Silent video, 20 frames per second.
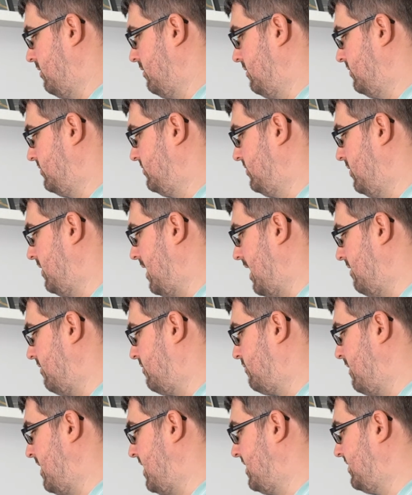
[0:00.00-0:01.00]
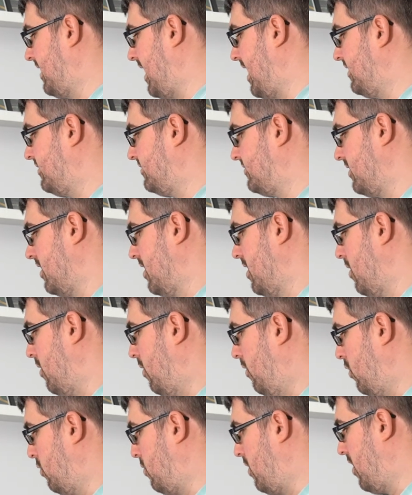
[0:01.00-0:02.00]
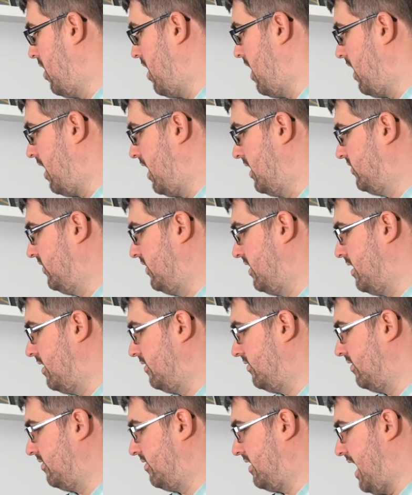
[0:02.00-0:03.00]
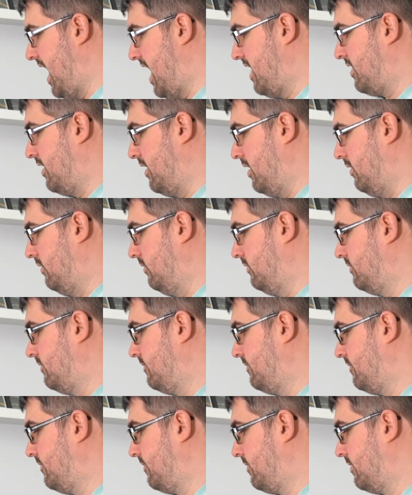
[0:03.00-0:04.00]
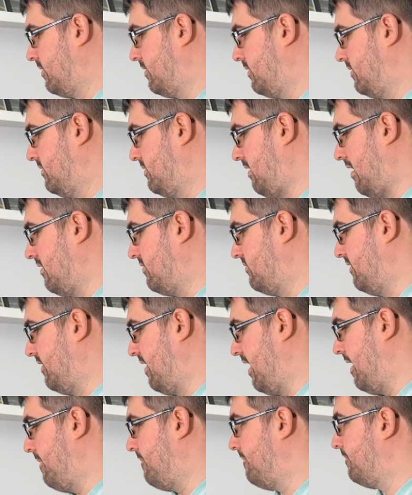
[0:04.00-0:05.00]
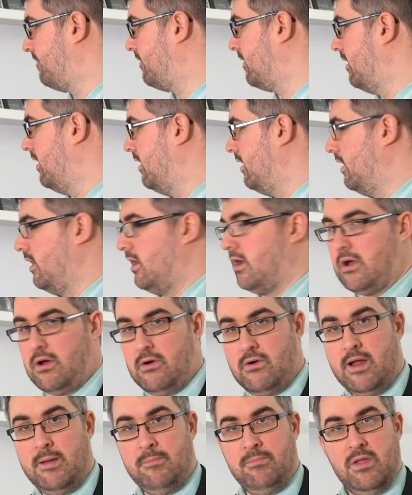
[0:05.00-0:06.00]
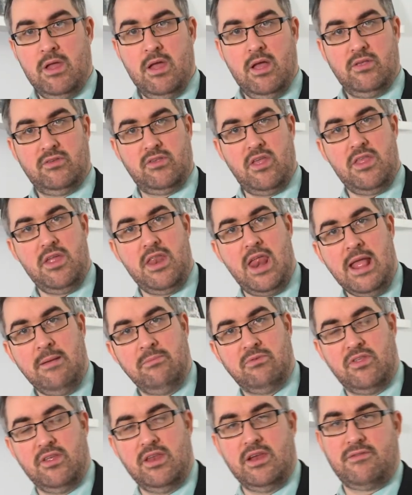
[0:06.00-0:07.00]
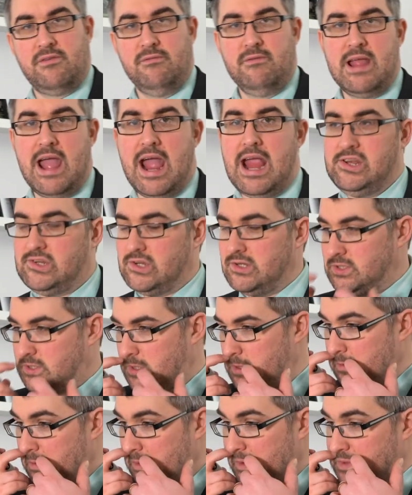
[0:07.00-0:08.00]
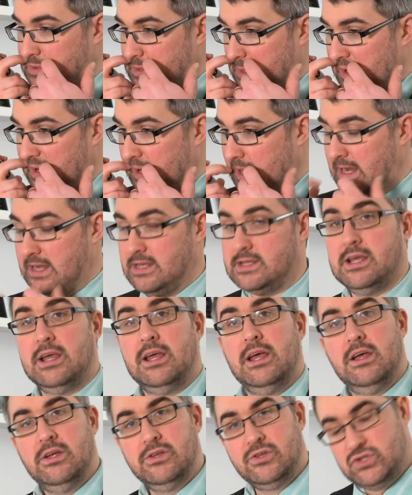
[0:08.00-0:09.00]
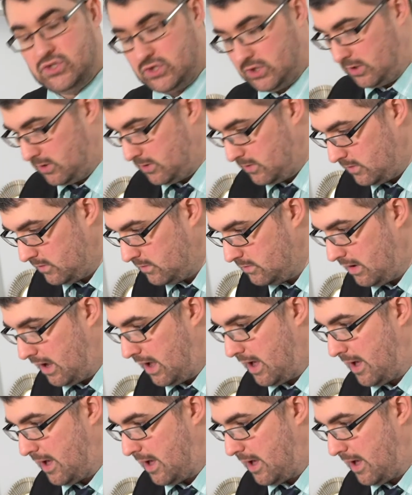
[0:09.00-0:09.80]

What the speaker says: 3 test, or the one I like to use is the ethanol test for that. All right. So they're the names of the different reagents. You also need to